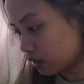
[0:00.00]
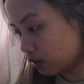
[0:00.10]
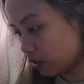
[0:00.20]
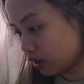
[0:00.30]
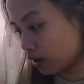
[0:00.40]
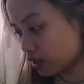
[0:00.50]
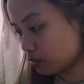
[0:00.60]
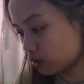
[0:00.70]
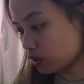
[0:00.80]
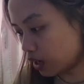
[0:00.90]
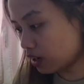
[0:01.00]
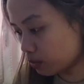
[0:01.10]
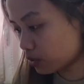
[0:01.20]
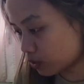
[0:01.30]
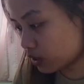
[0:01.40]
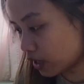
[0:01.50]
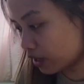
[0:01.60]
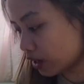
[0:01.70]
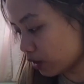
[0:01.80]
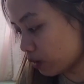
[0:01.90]
Oh my gosh, I'm so
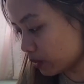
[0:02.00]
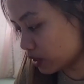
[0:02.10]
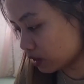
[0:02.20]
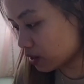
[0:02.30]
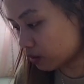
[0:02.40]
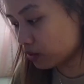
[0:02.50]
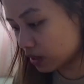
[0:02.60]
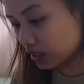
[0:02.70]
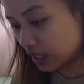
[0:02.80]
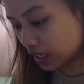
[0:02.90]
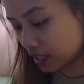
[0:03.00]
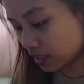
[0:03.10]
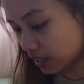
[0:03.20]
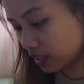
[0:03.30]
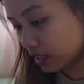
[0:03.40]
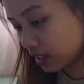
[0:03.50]
scared. I hope it turns out really nicely.